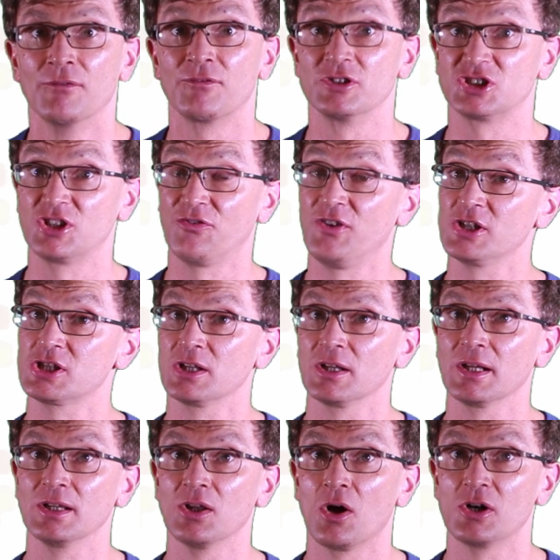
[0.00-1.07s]
for
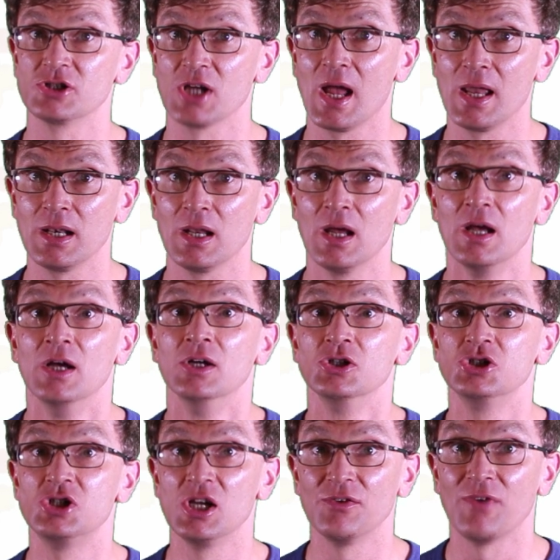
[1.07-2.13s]
sufficiently large n,
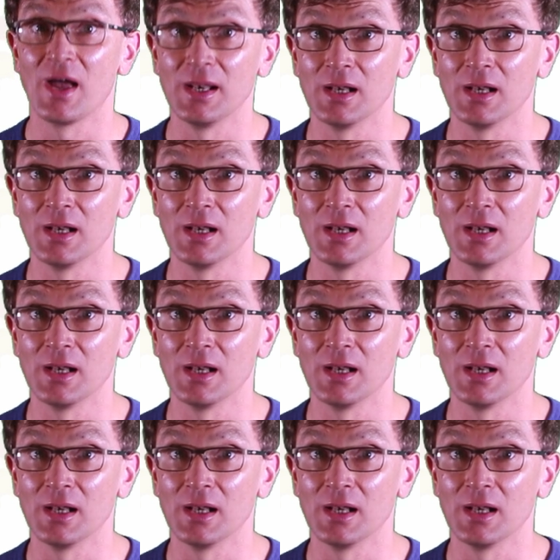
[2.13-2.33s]
g of